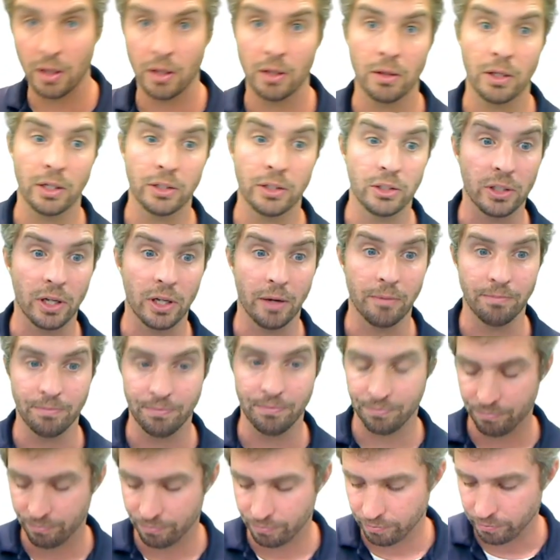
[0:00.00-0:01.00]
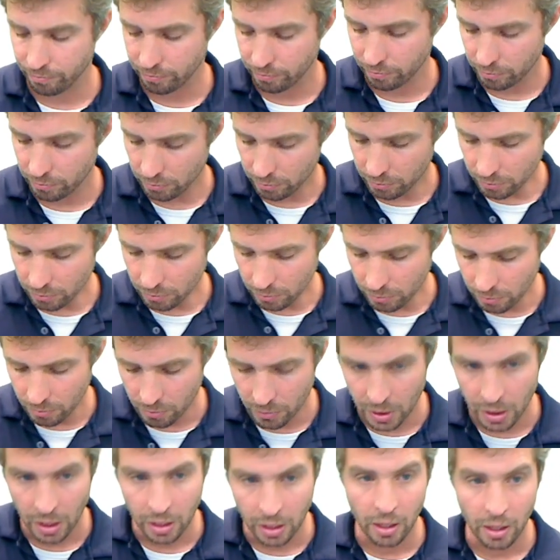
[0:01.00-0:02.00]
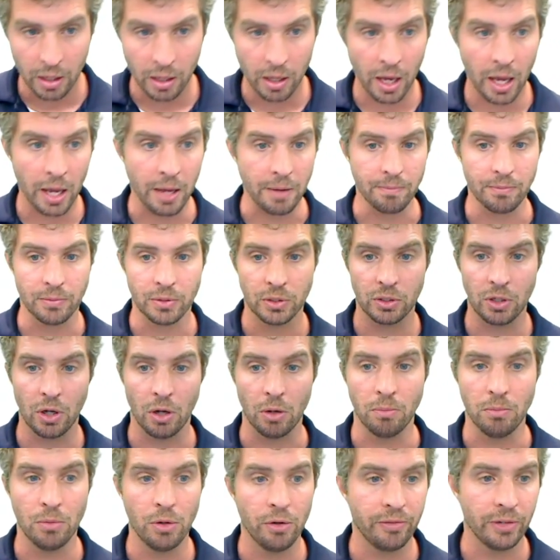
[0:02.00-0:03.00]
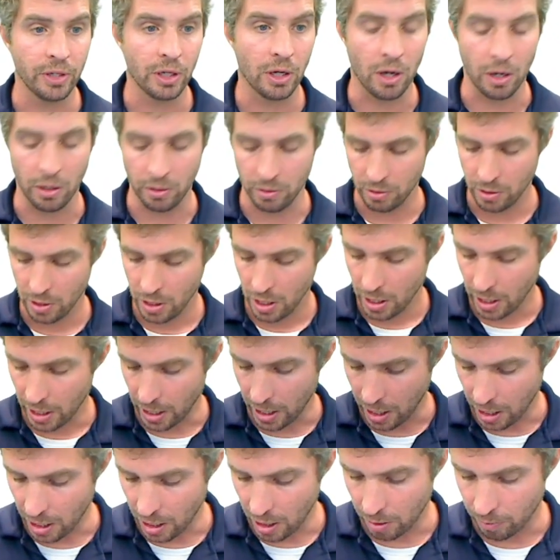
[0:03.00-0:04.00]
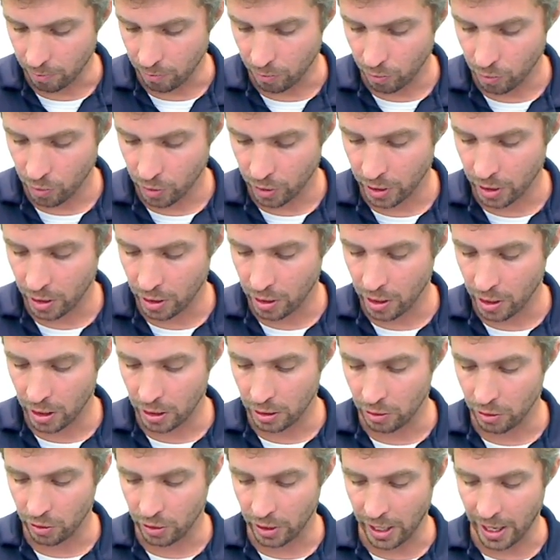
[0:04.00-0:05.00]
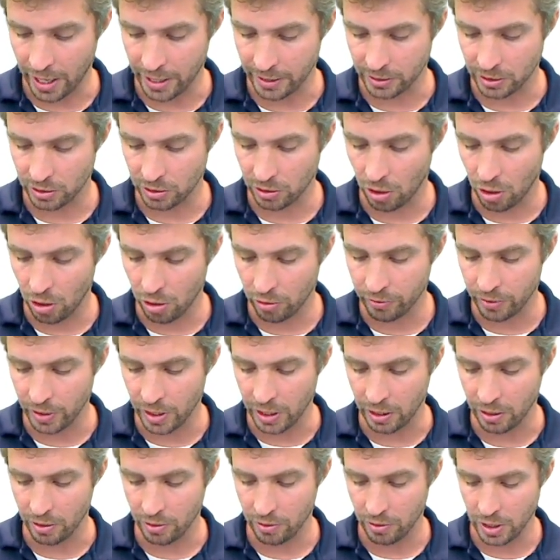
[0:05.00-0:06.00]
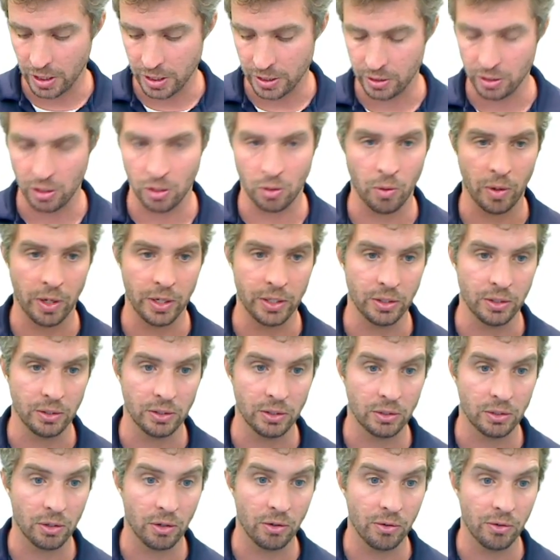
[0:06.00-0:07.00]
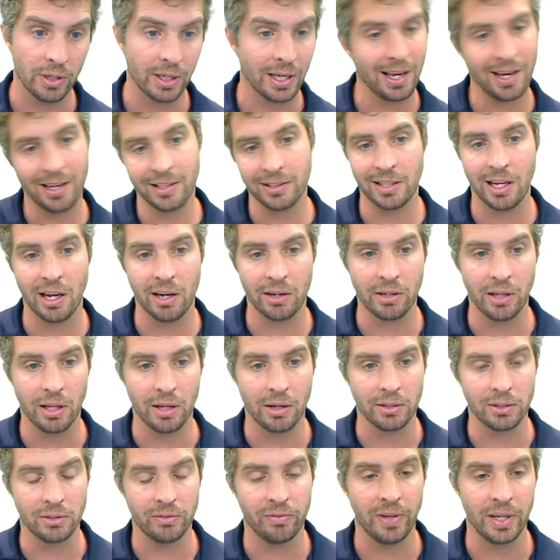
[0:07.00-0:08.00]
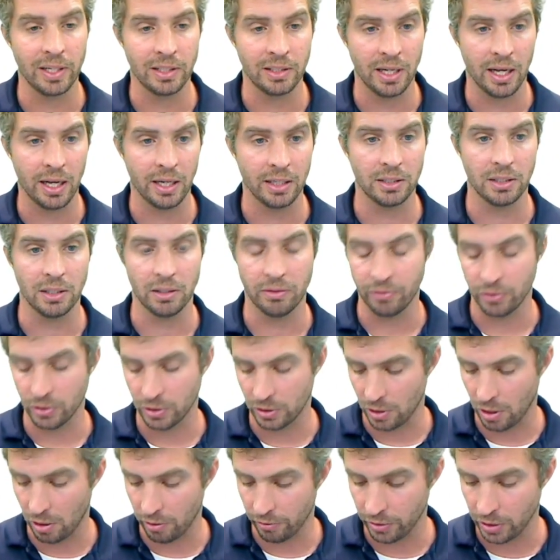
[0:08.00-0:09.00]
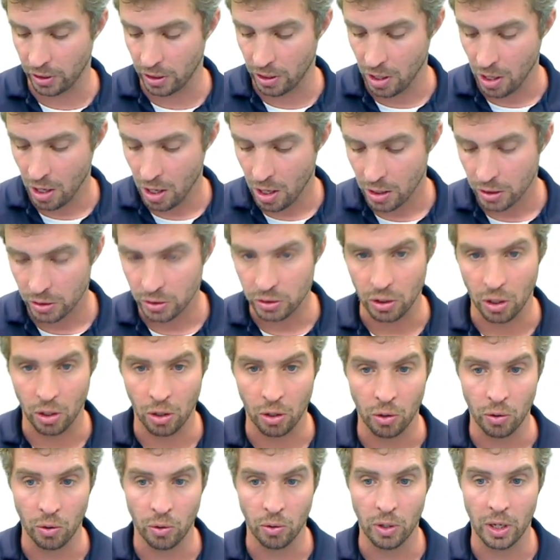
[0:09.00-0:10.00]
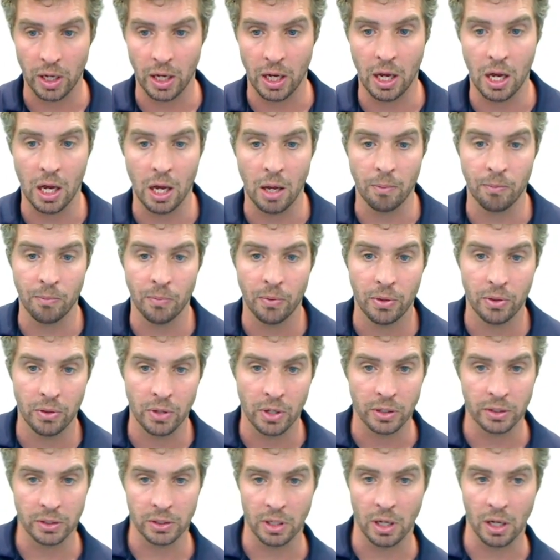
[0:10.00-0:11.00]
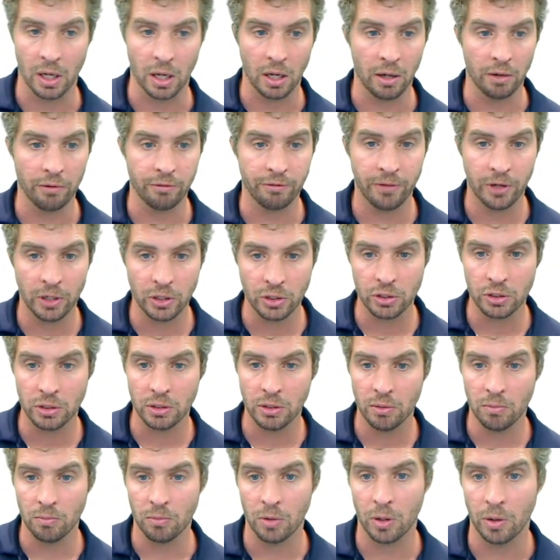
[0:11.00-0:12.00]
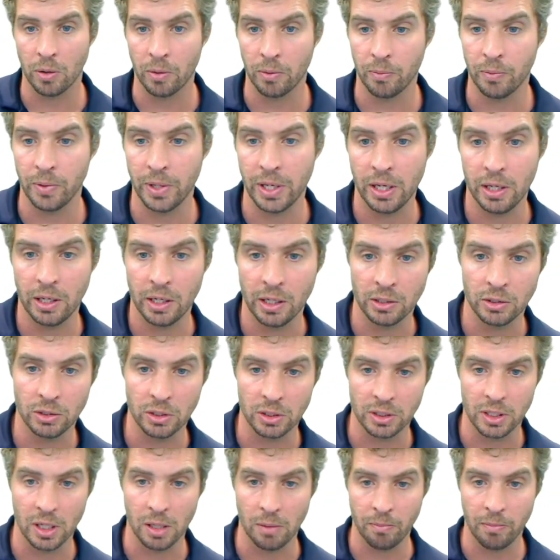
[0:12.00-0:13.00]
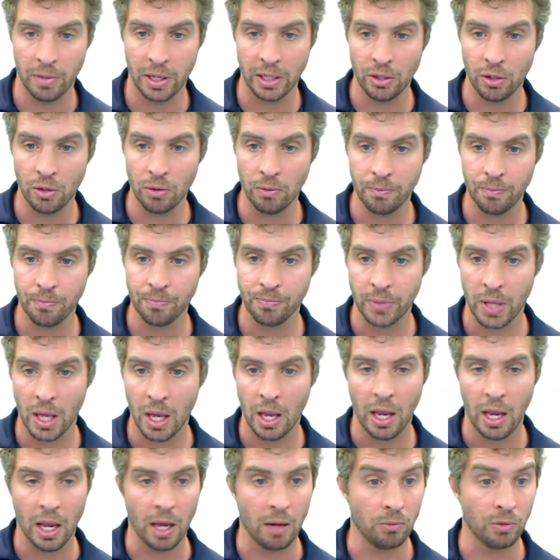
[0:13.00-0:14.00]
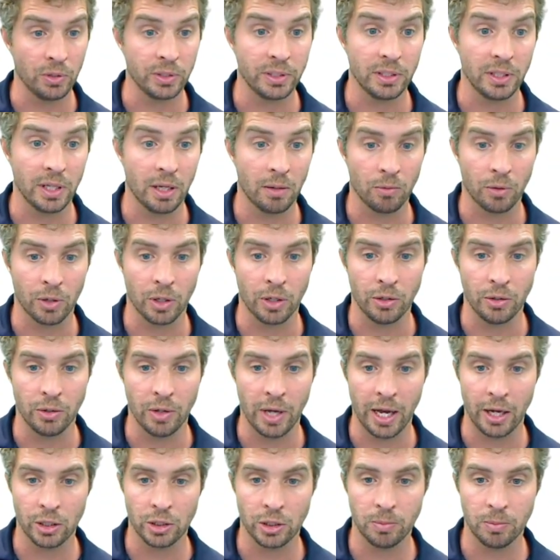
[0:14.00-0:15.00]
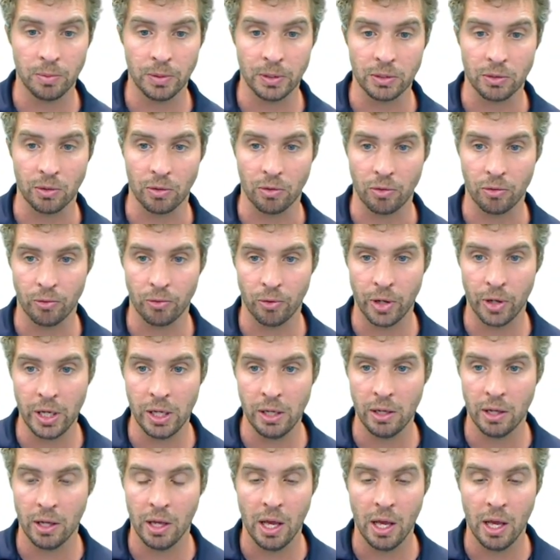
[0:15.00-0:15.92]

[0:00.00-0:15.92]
Lunchtime. Okay, so moving on. We're going to look at solving these equations. So the CAS calculator is fantastic for solving. So there's a function where we can just hit menu. And once again, we're going to do algebra, so 3.